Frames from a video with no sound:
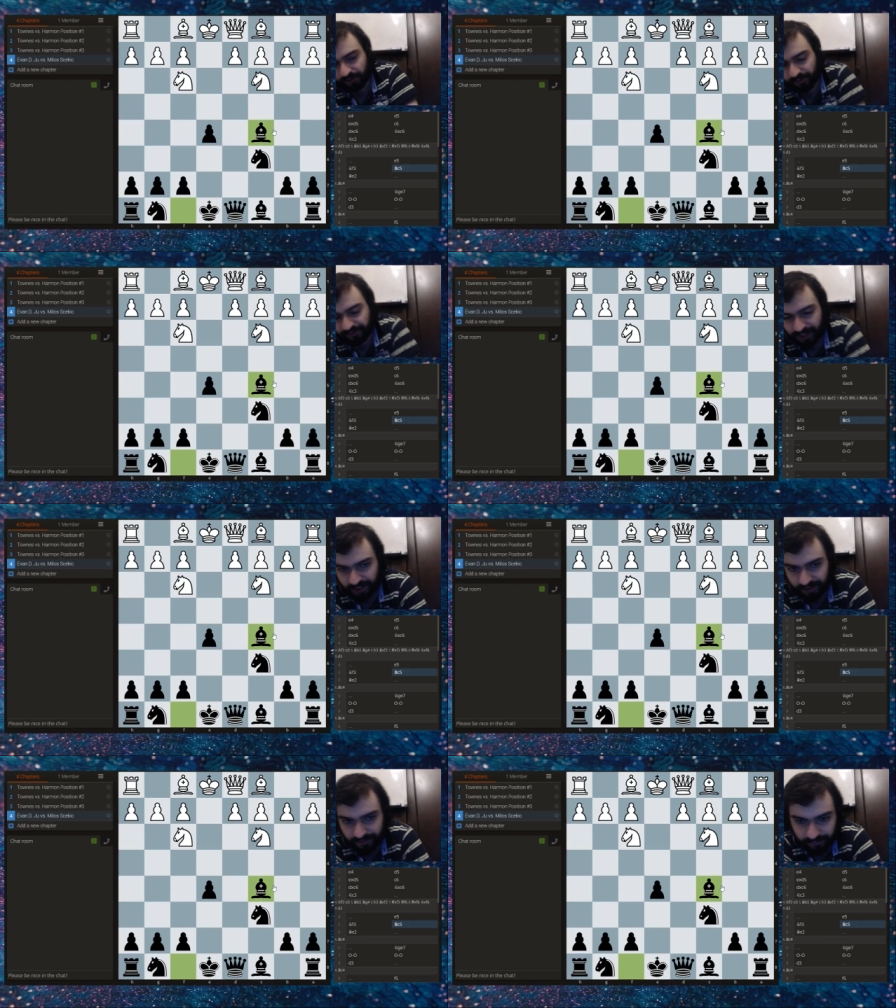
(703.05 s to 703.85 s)
over
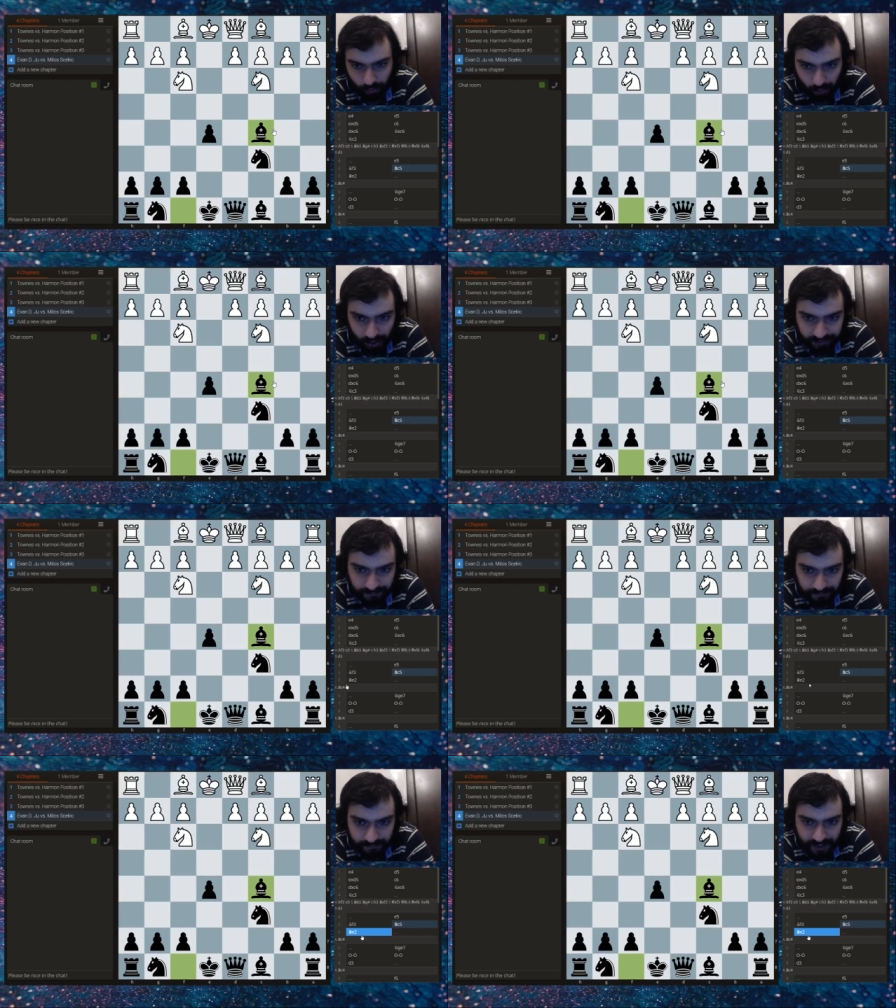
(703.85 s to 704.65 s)
here for
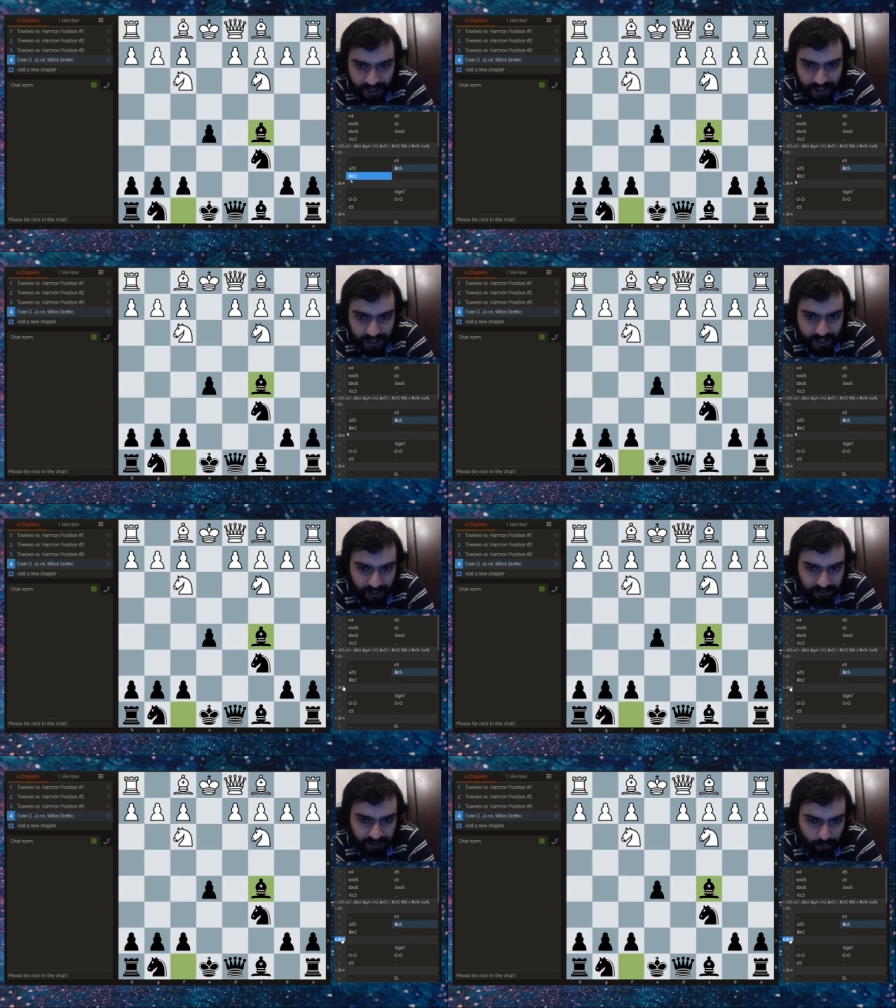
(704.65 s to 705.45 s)
white.
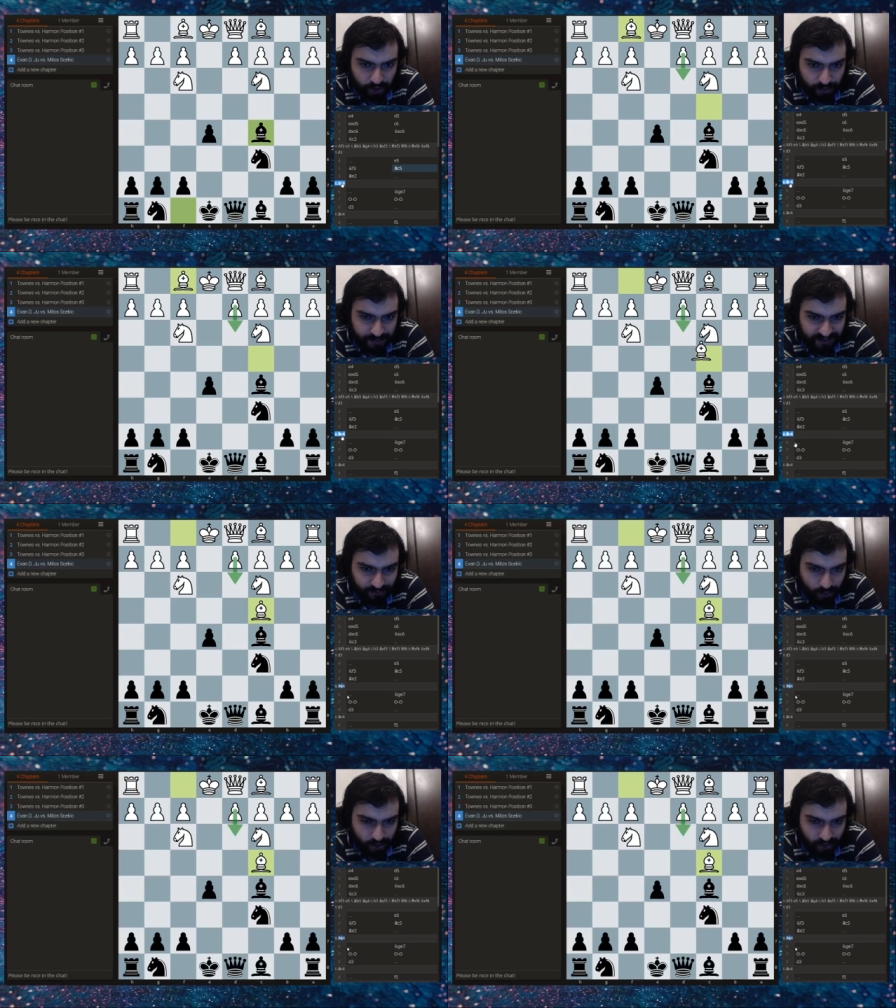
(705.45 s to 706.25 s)
And now bishop
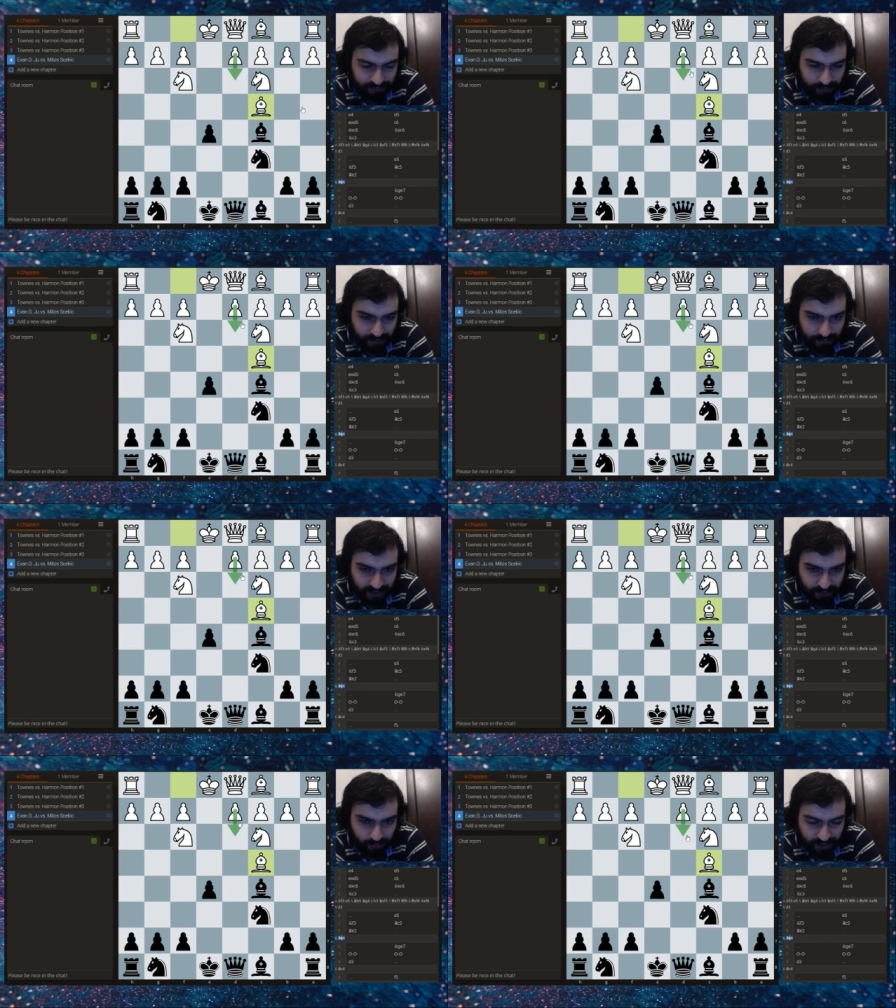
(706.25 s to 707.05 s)
c4 should have been
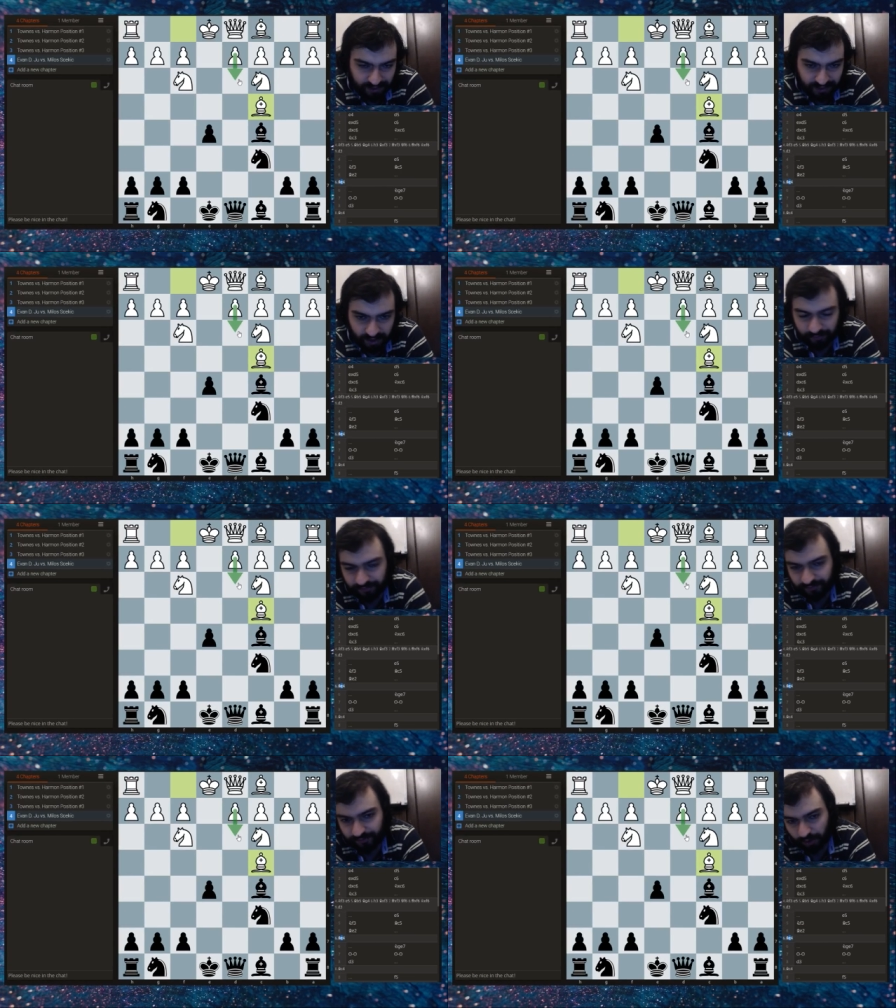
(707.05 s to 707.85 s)
played with the idea of
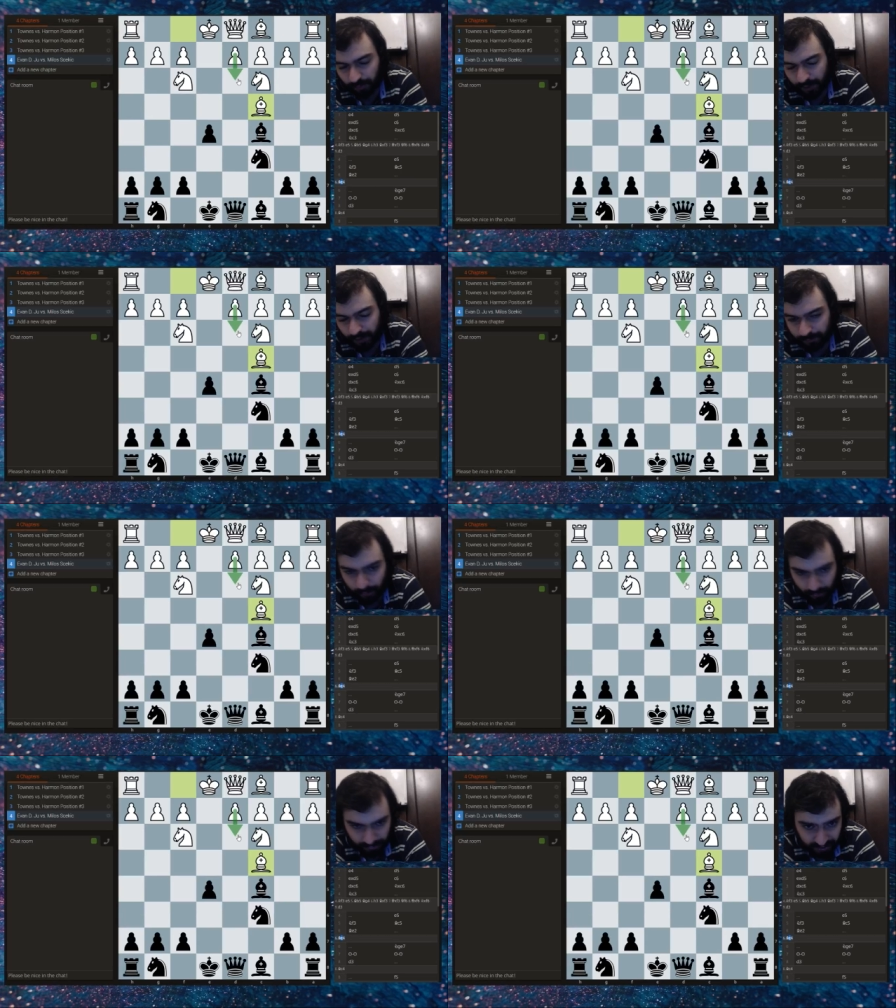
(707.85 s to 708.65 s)
following
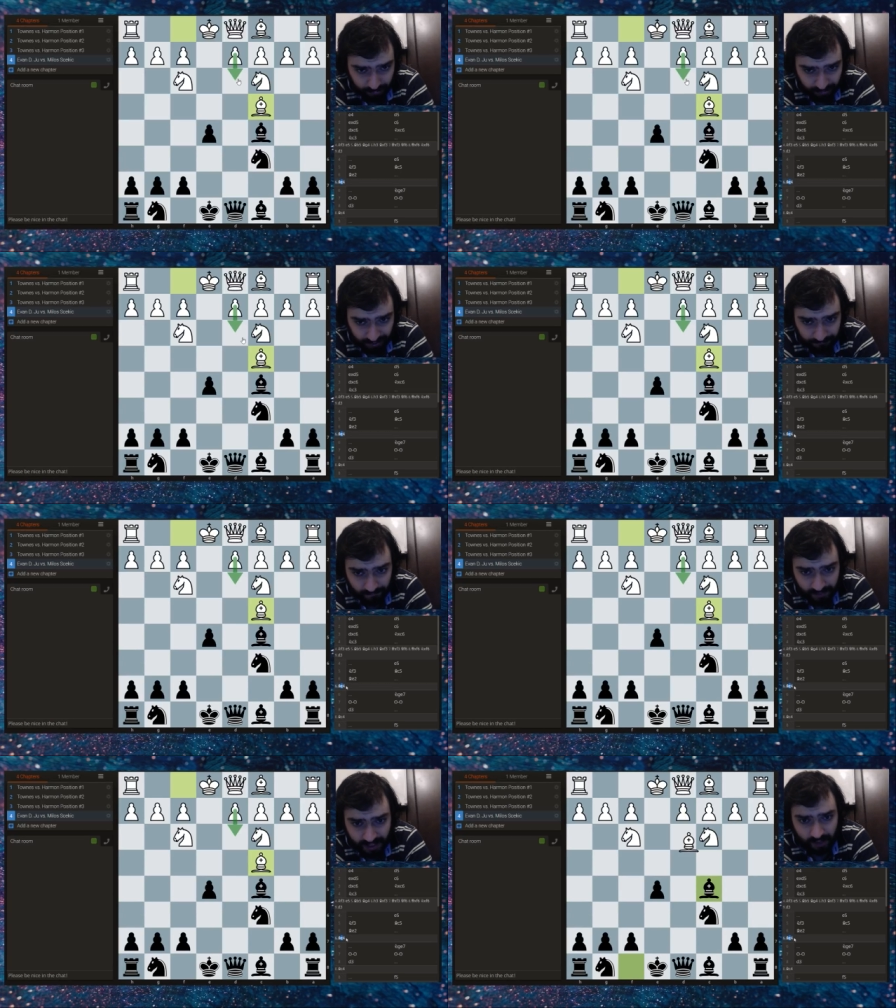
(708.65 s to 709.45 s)
up with d3.
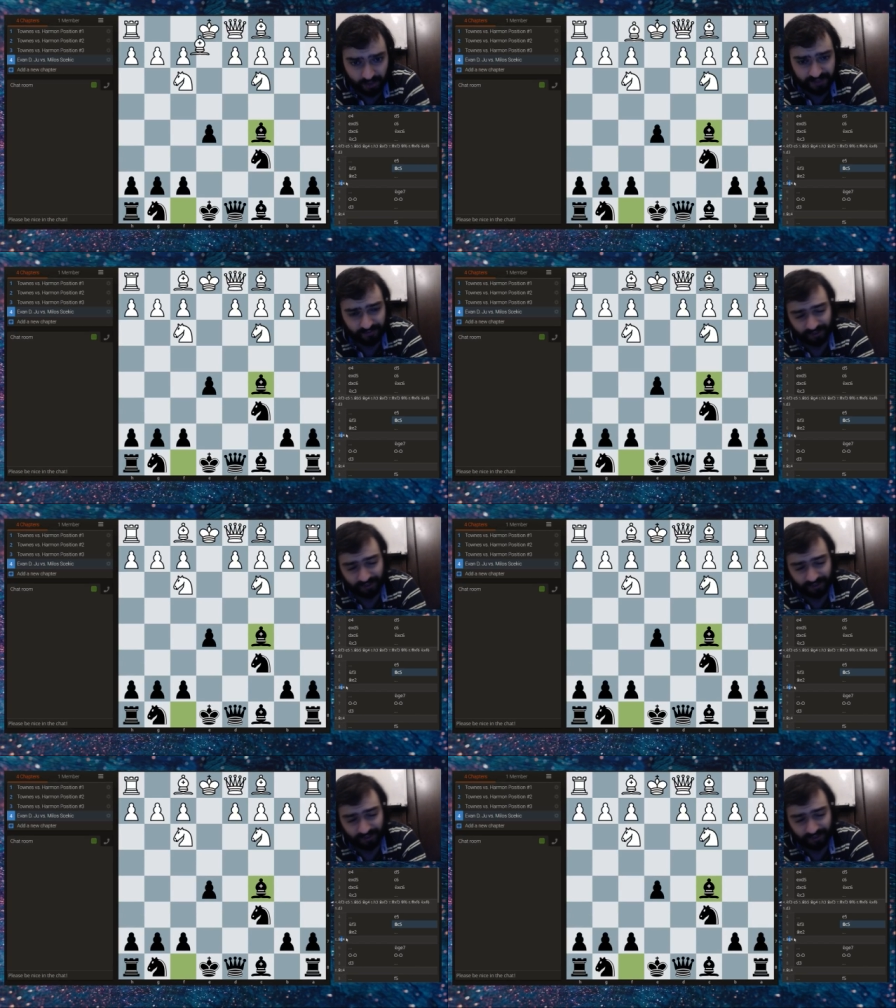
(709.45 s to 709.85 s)
What's very